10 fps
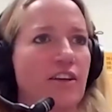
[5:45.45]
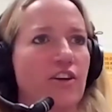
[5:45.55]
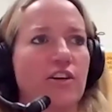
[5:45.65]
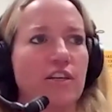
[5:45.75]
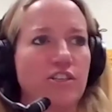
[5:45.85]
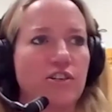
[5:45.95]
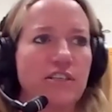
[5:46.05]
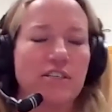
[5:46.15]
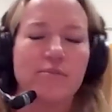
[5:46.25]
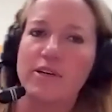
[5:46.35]
the courage or
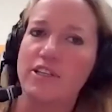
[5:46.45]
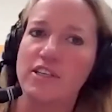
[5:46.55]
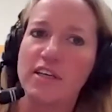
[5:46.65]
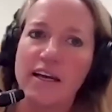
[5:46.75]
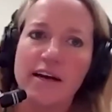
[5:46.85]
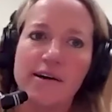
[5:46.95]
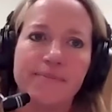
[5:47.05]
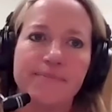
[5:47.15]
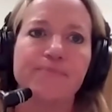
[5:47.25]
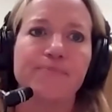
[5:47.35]
inspiration to get help?